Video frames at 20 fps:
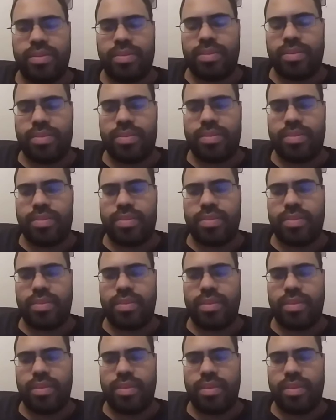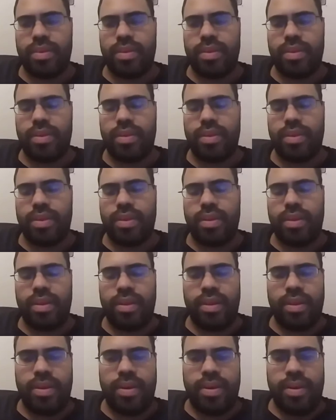
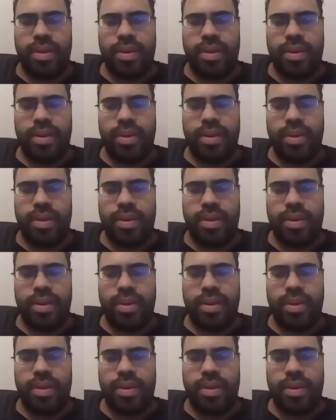No one is speaking in this clip.